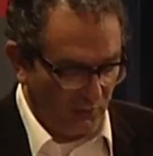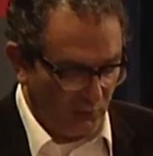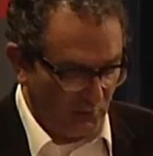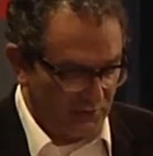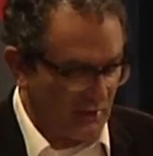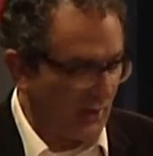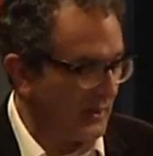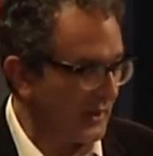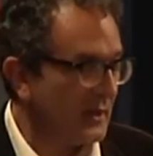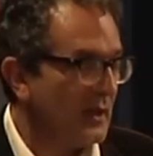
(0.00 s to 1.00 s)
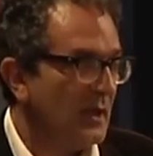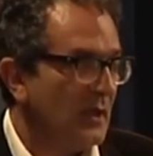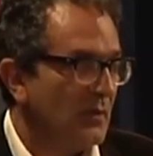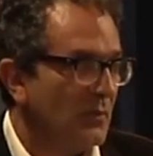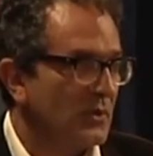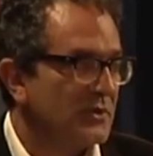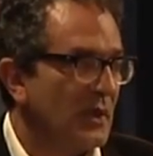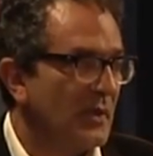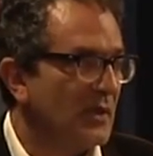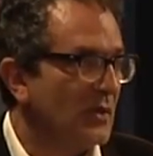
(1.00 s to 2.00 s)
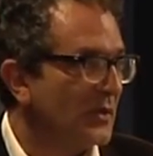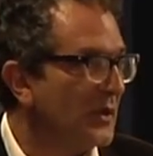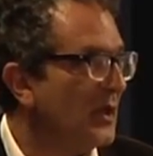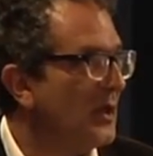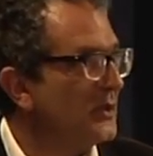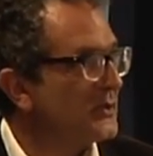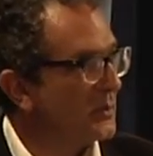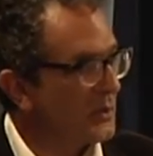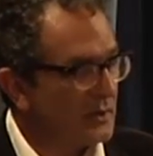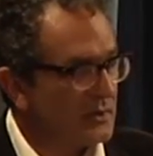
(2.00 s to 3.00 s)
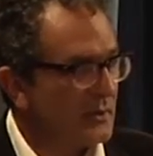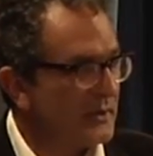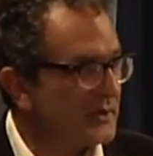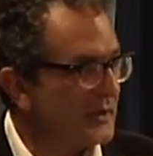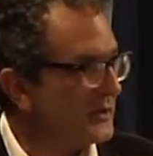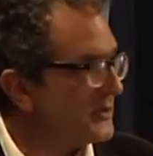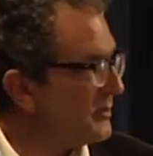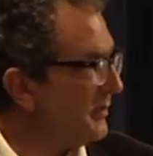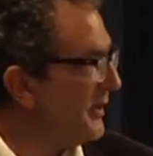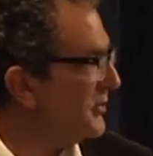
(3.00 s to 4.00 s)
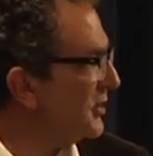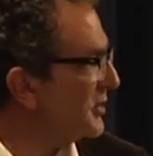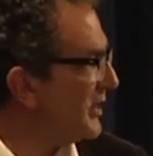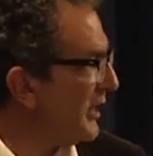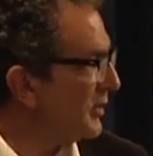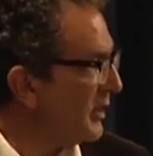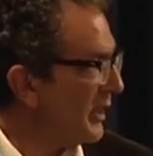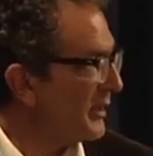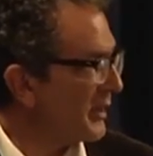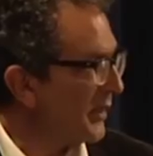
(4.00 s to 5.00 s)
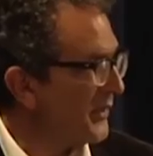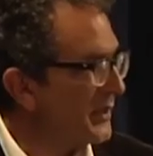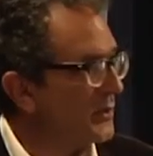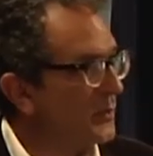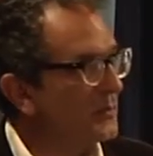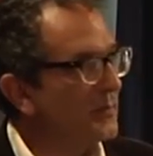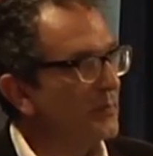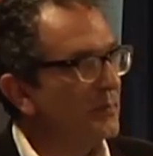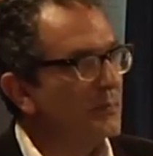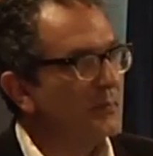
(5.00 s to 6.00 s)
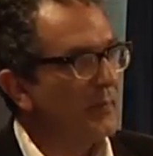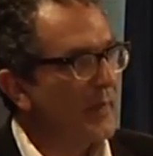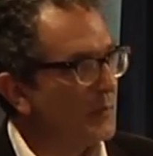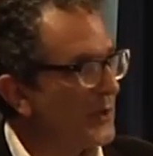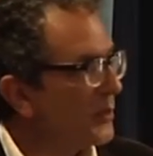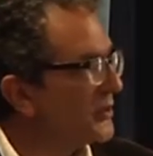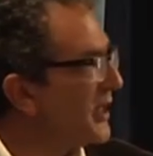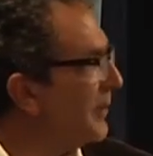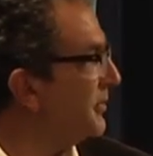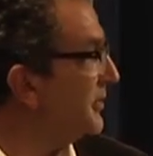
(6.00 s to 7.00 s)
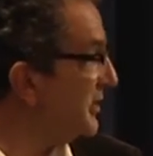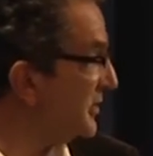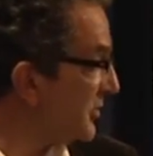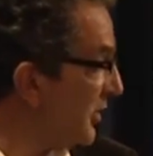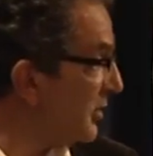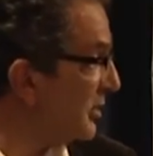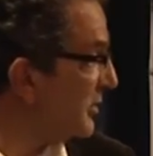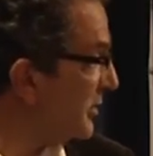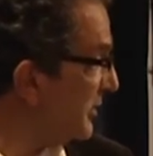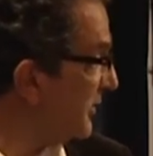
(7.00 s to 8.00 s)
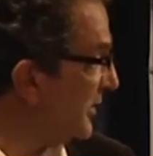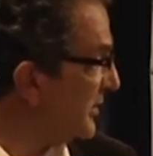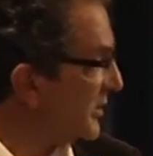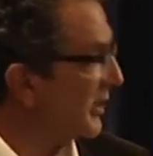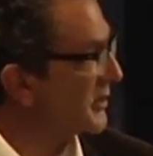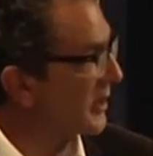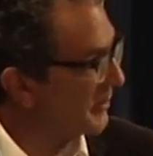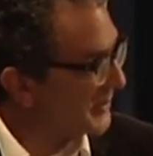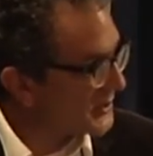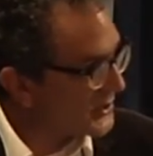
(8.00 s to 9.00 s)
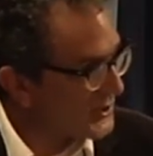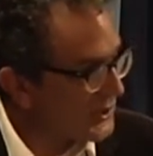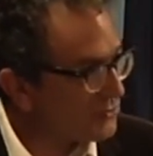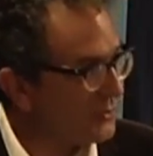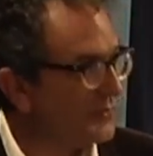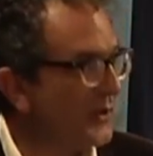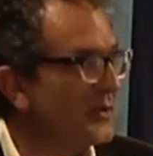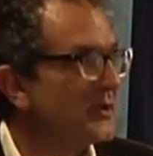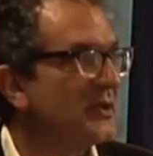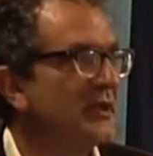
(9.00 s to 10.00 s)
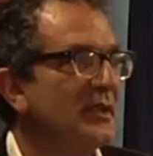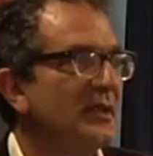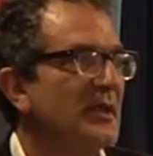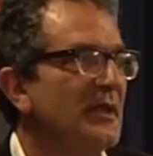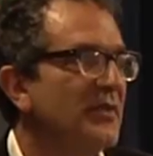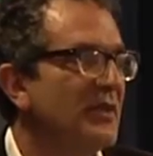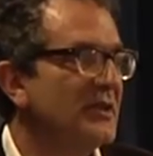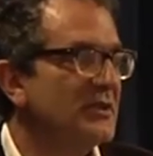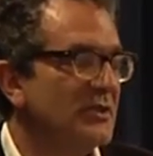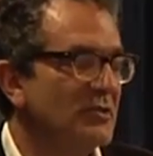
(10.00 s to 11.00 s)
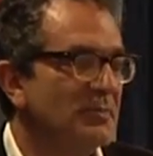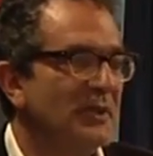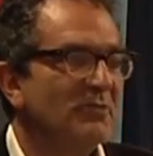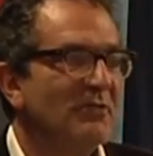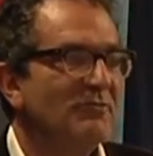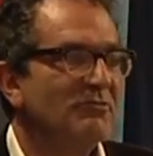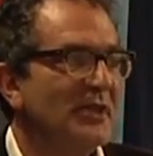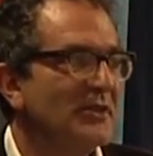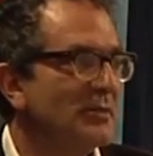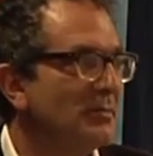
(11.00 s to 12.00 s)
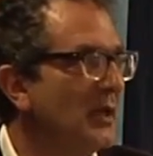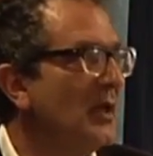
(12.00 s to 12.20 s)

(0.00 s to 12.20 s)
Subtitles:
what's going on. So what I'll do is just outline, and I think that with what's happened in Scotland, this is going to come into central focus. I think that if there is a European referendum,